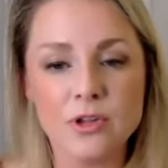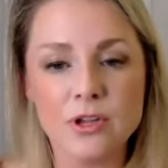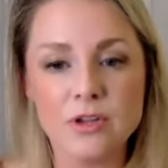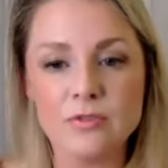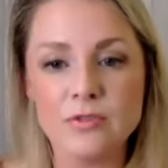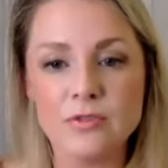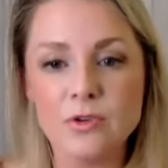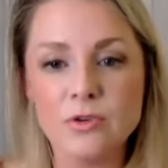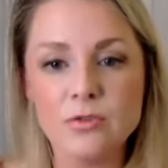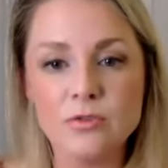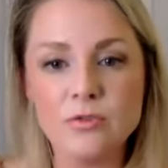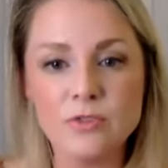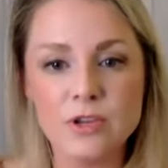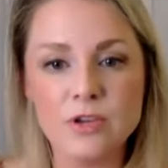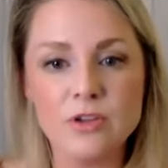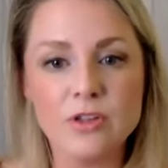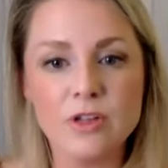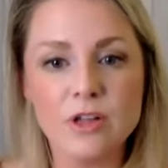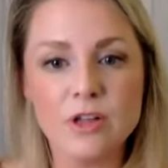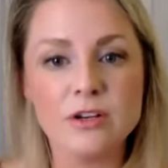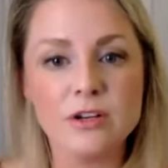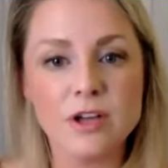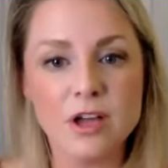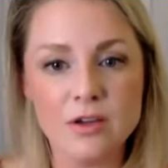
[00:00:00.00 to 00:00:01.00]
If you feel
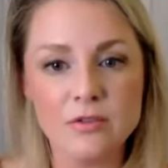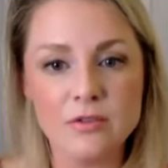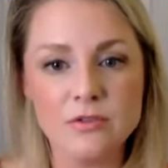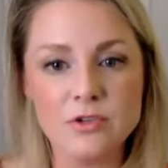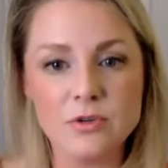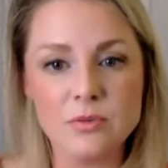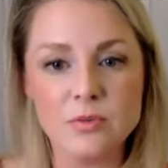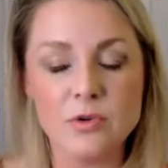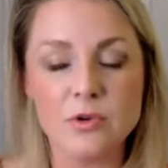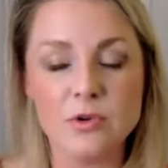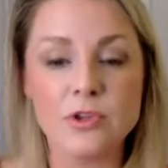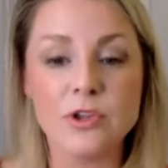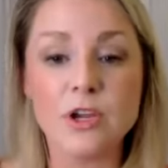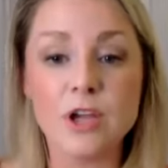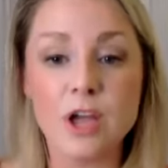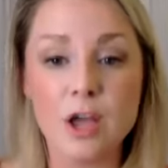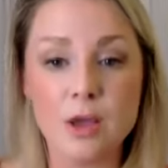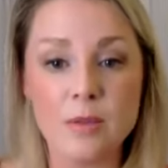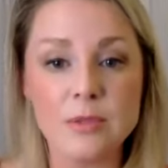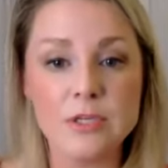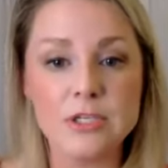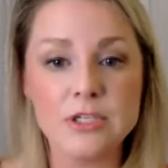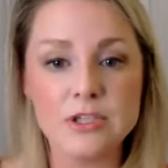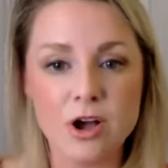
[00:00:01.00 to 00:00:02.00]
uncomfortable, then
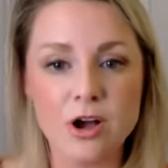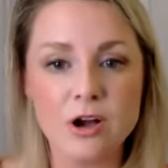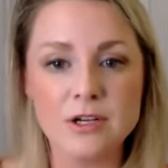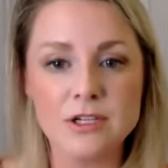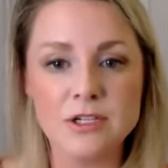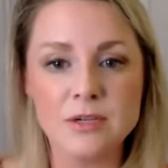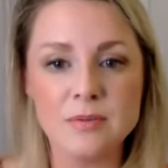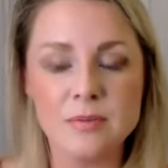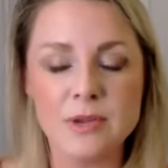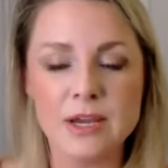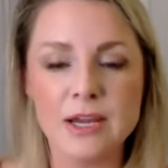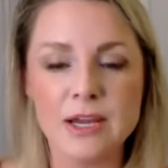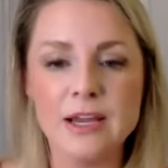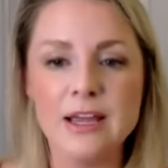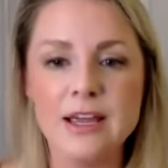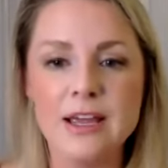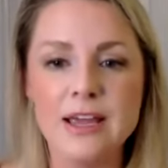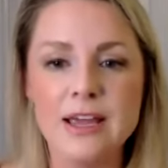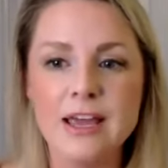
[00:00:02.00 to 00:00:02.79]
come and talk to me.